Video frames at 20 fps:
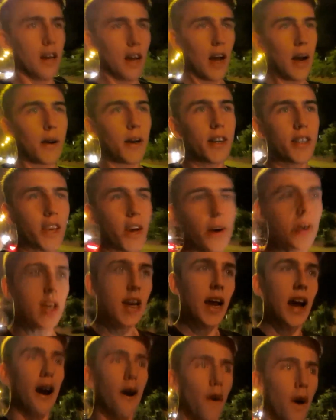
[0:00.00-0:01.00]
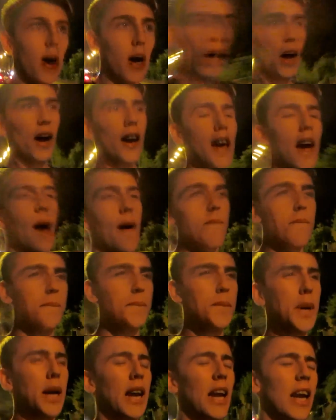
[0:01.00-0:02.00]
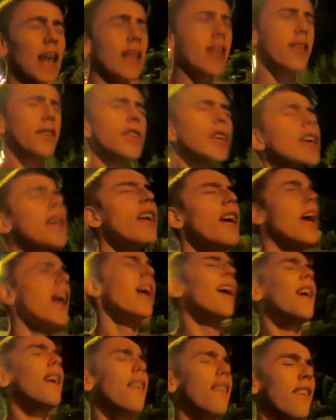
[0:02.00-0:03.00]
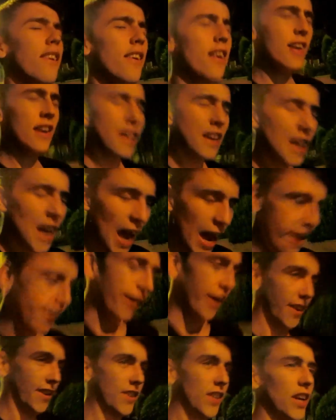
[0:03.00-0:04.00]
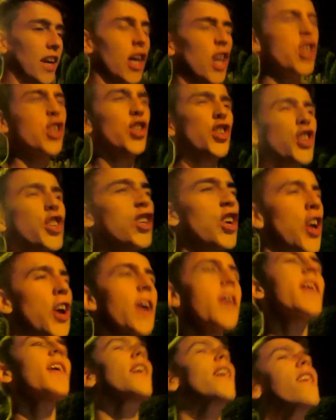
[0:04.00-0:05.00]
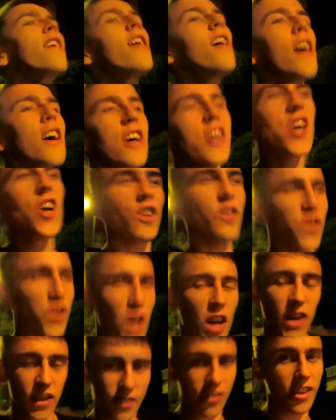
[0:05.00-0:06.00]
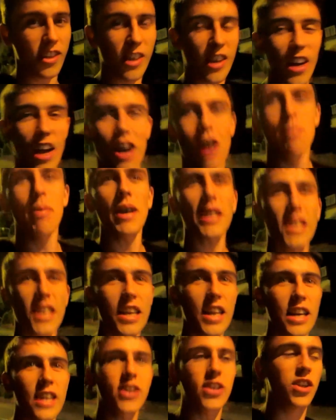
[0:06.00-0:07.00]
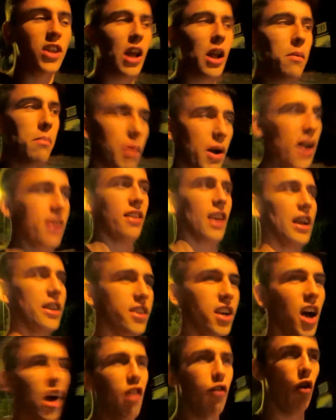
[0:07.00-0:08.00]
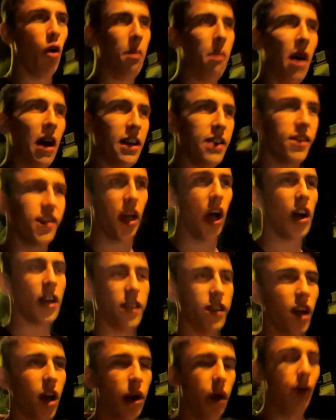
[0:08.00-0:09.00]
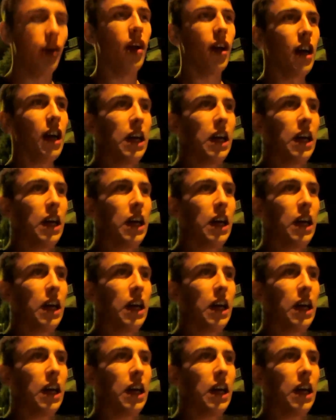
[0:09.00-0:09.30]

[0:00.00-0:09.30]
I'm going to tell you now, I am bloody knackered. Jesus. Basically just unpacked the entire room on its own.